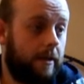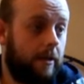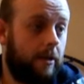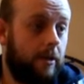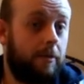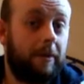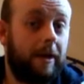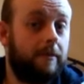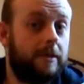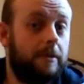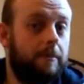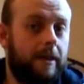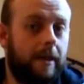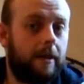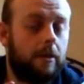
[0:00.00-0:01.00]
You might have seen
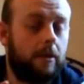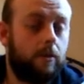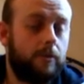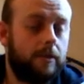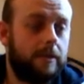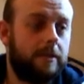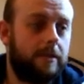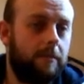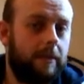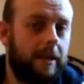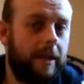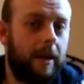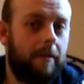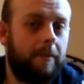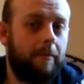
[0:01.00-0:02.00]
me get close to some of the Captain